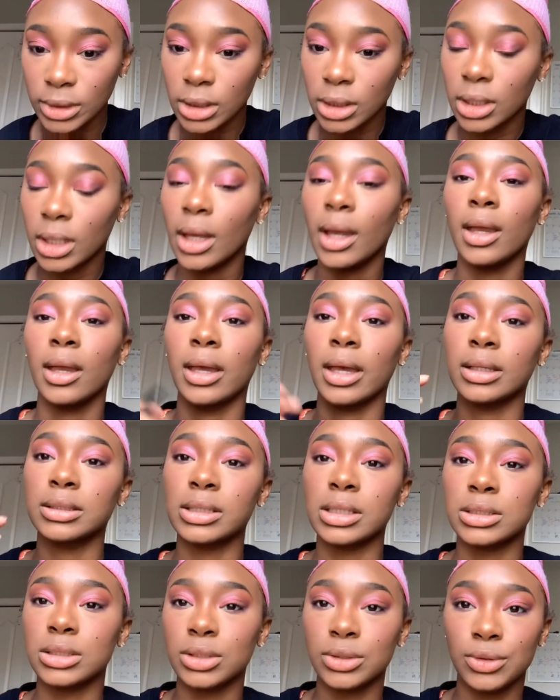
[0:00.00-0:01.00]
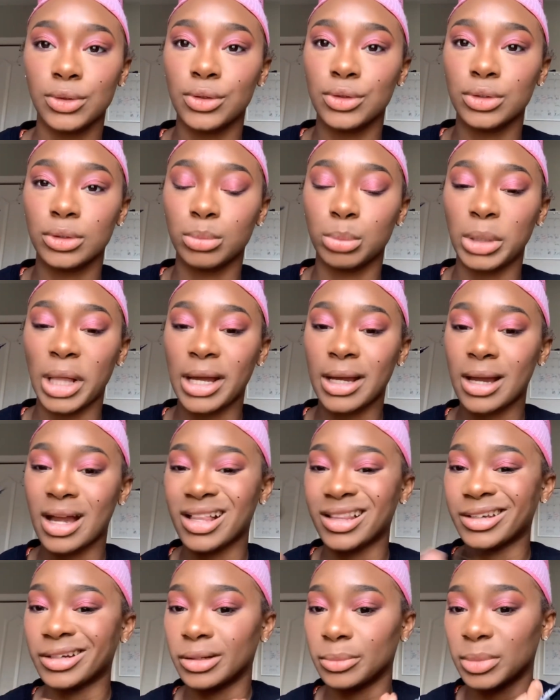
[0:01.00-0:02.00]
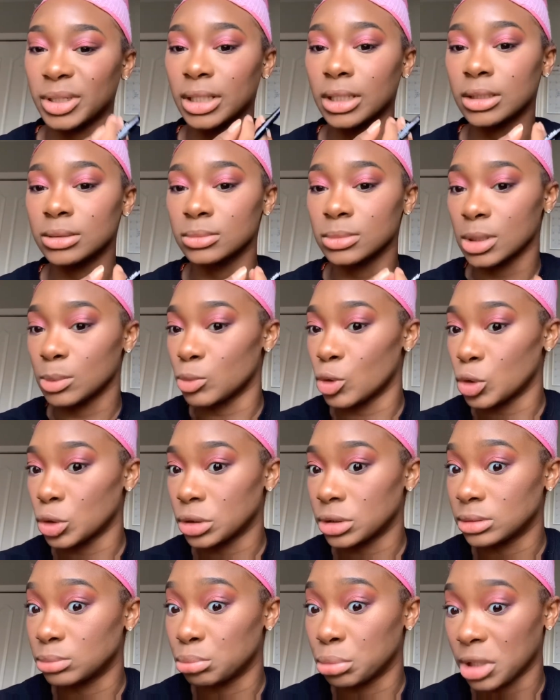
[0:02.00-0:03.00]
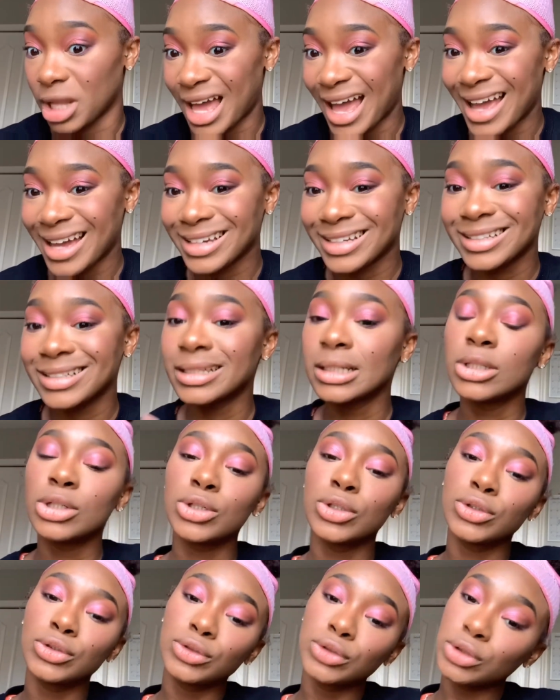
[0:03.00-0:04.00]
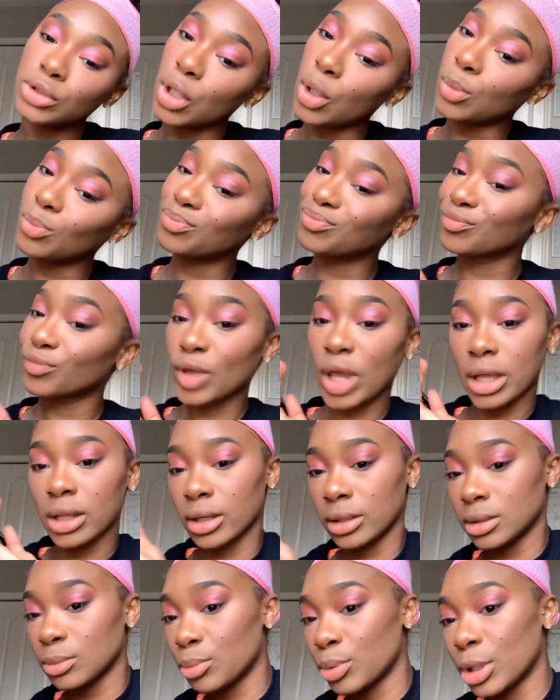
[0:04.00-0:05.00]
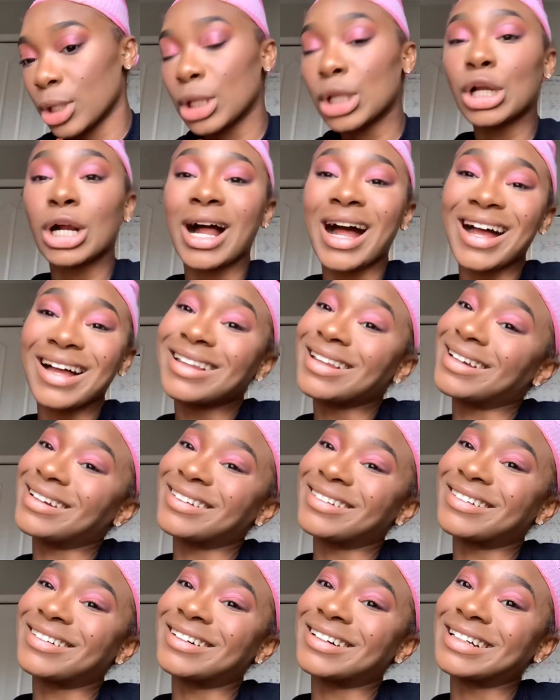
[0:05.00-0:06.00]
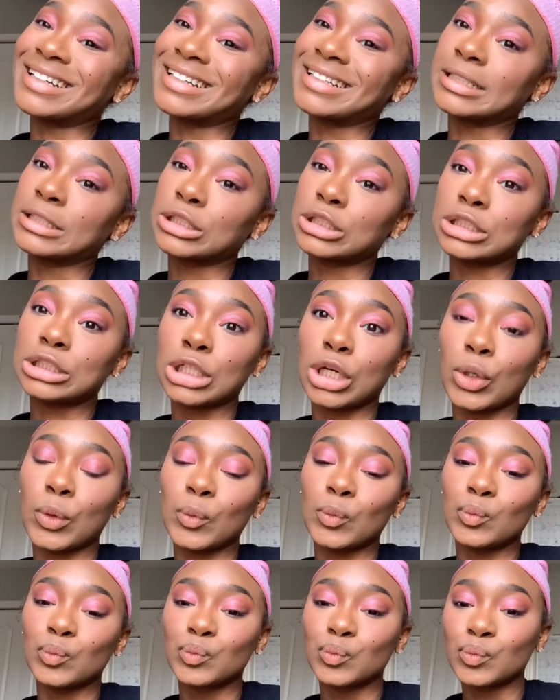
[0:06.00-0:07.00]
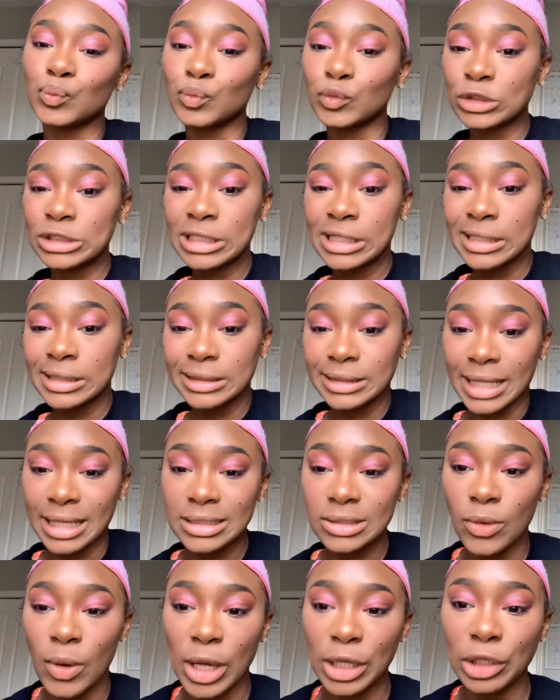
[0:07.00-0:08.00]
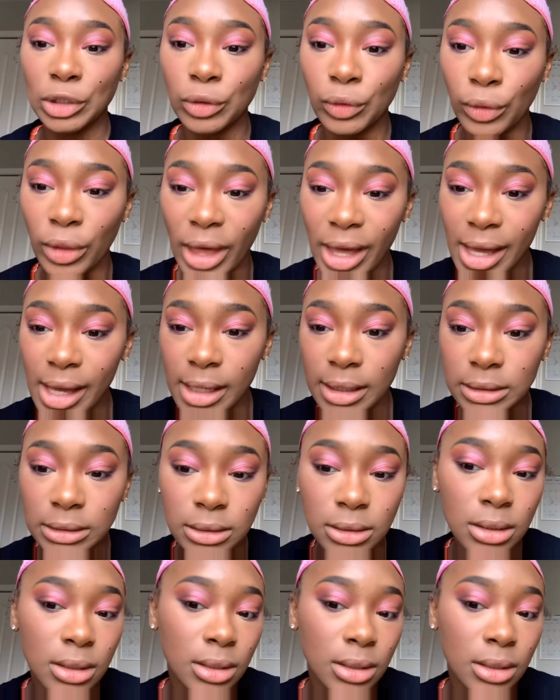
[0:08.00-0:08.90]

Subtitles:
And yes, I just use a black eyeliner because my mole is black. So I like to put a little eyeliner on it. So that's why I do that.